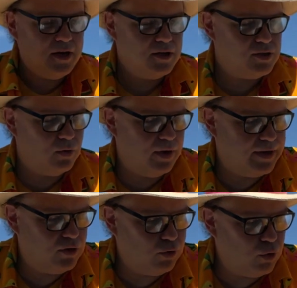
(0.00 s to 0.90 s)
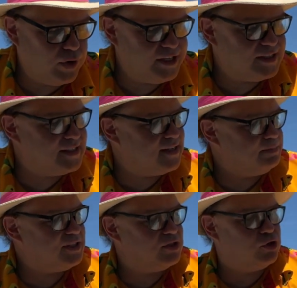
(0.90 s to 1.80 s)
so I'm going to
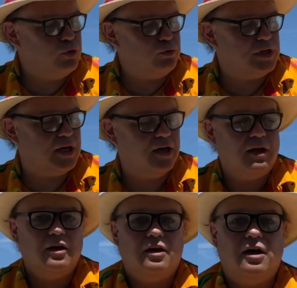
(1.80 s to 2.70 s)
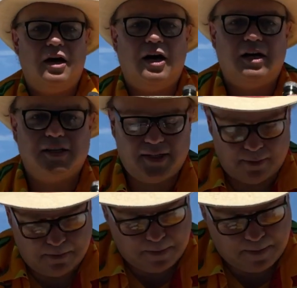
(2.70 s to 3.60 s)
substitute
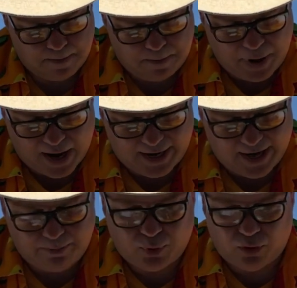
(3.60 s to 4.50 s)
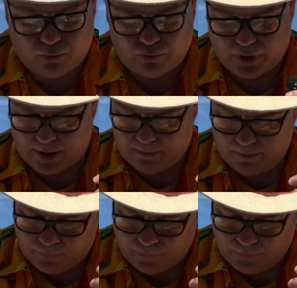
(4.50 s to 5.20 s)
some pineapple rum.